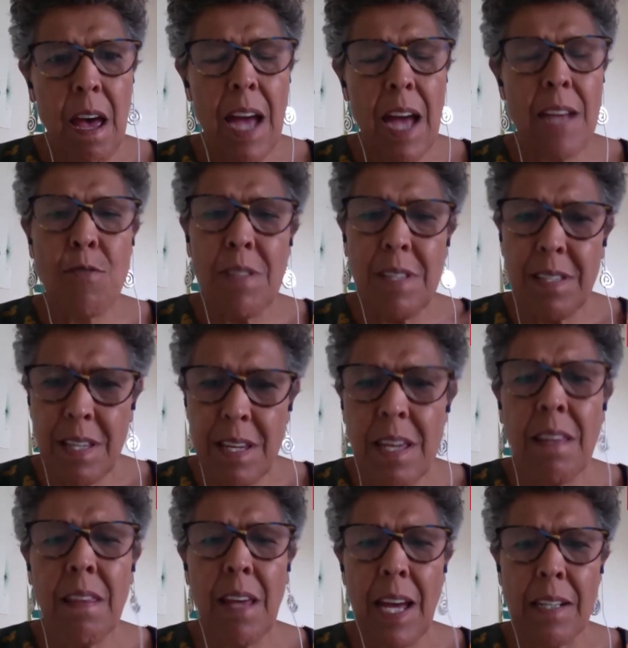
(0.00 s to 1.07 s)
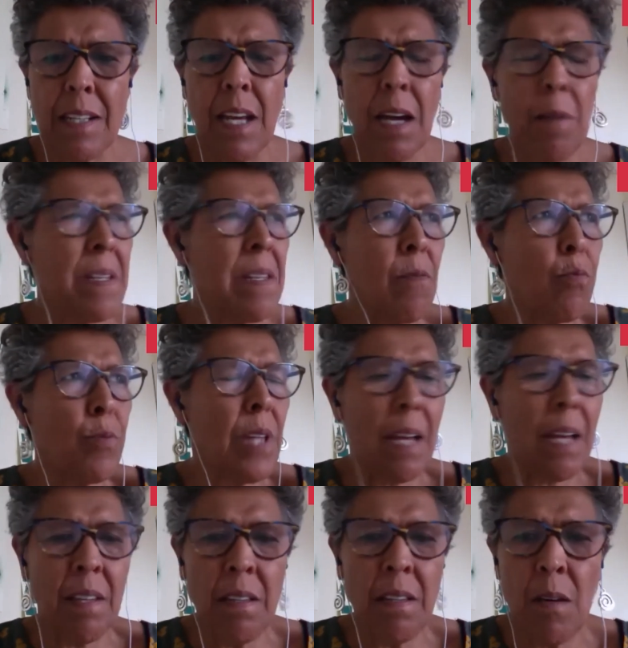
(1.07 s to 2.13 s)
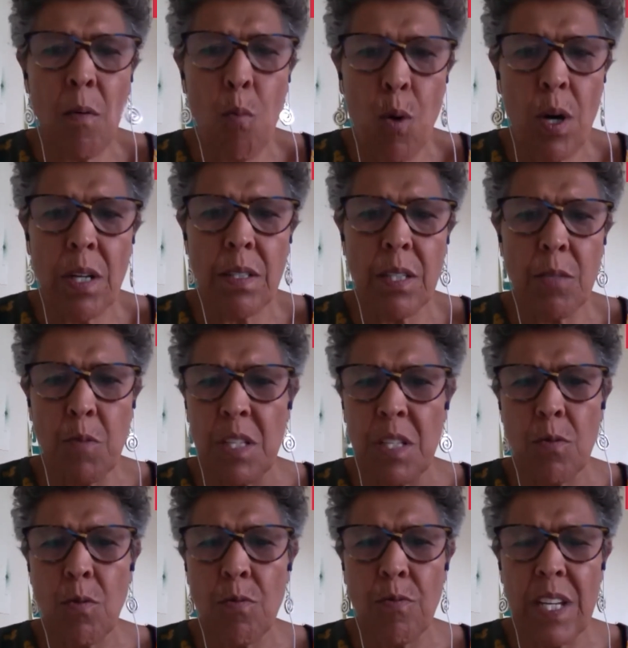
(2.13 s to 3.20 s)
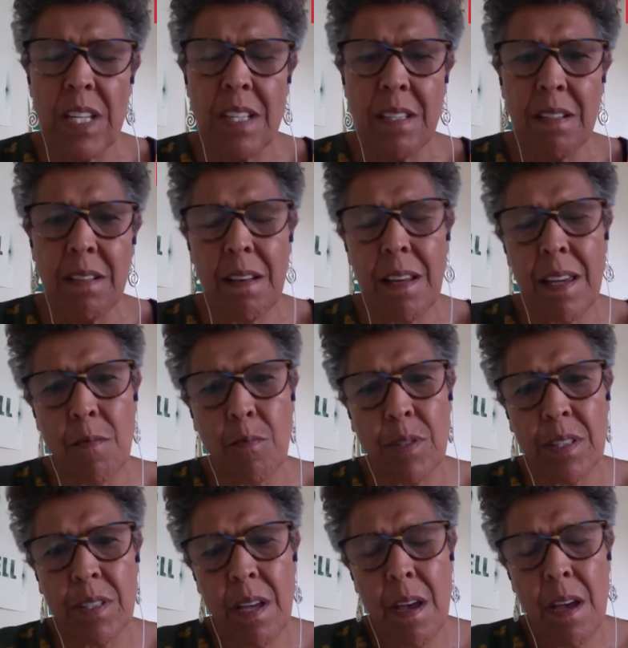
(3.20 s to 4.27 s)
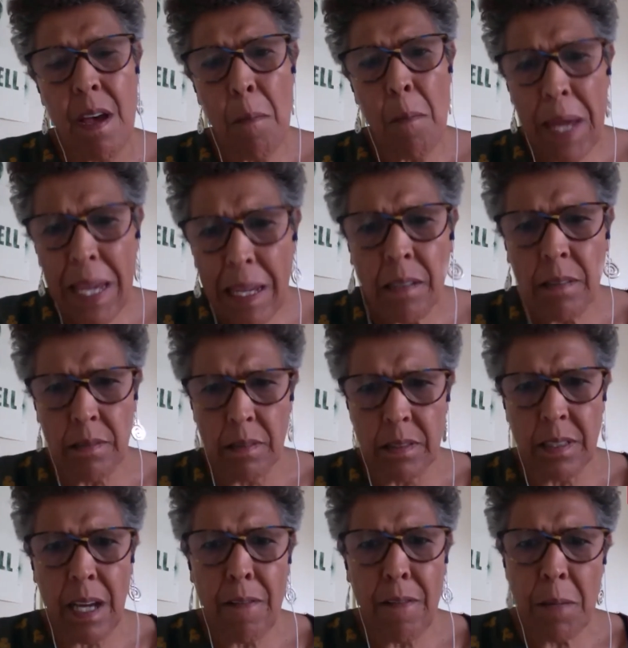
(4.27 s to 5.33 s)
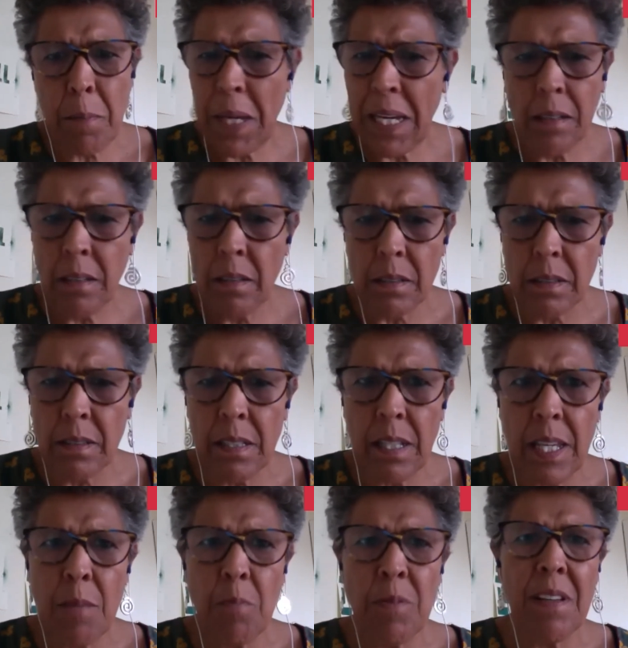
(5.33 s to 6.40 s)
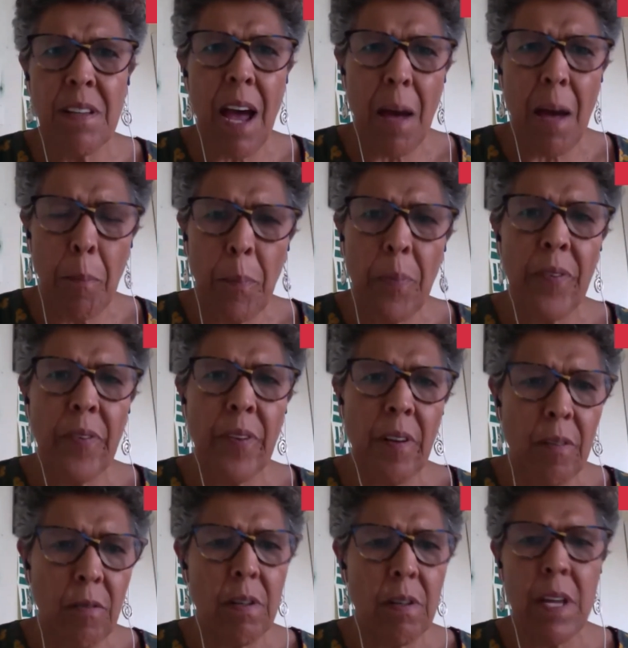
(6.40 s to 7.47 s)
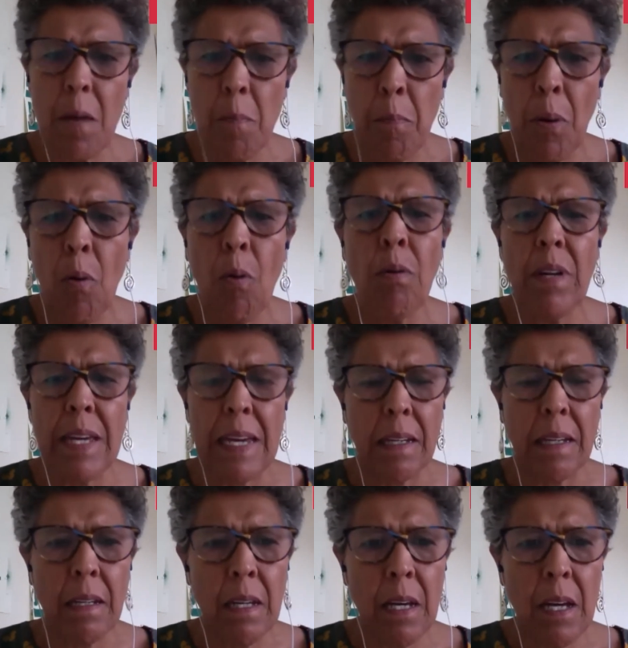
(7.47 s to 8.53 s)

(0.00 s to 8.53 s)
And you see that, I mean, I think the worst we saw recently was Eric Pickles. He was absolutely appalling.